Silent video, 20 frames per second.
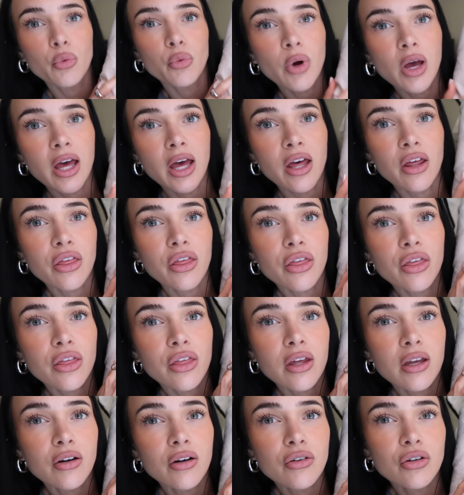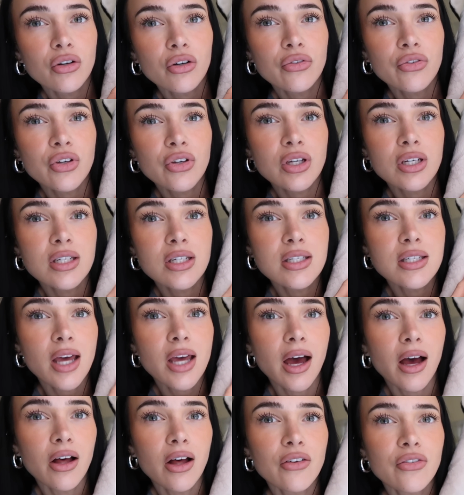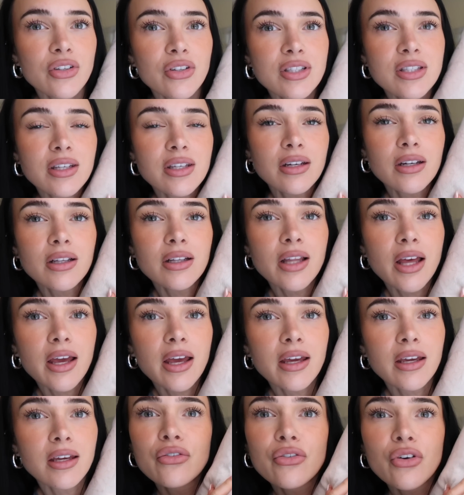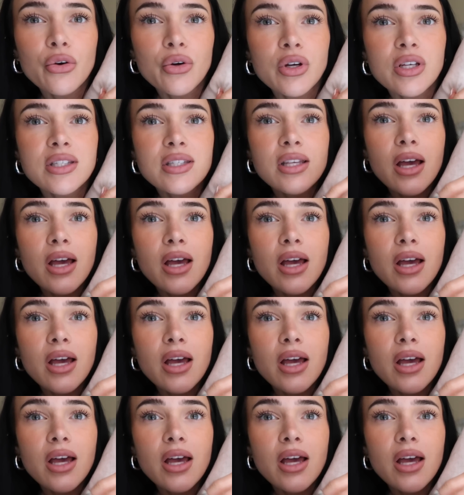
with, I don't know if you can tell, if it's gonna like focus